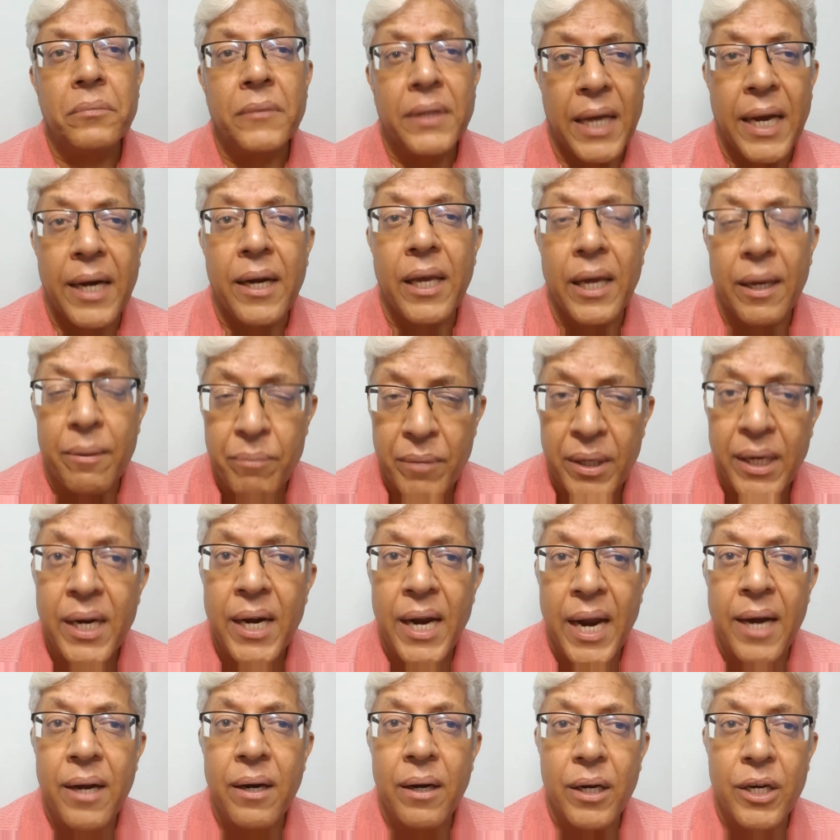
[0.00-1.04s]
that game did
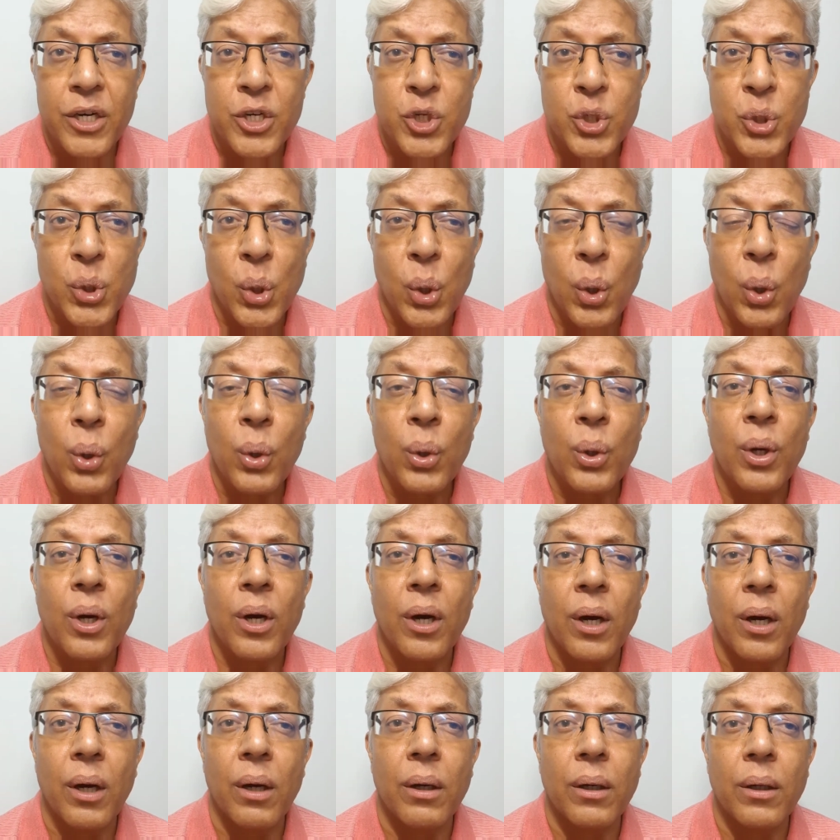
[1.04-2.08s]
end in a draw,
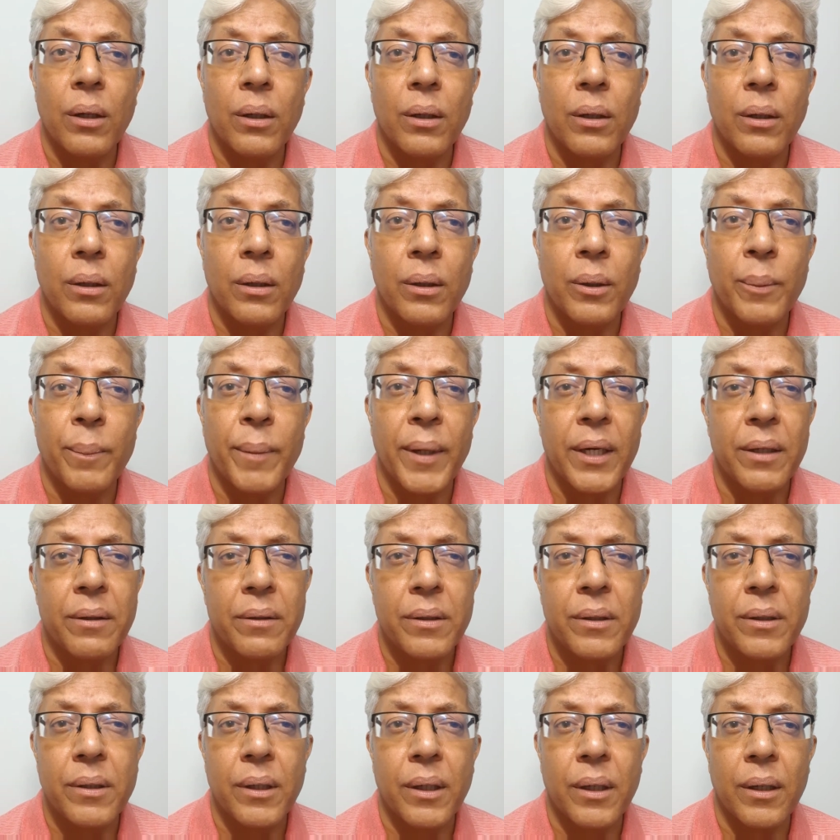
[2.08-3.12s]
but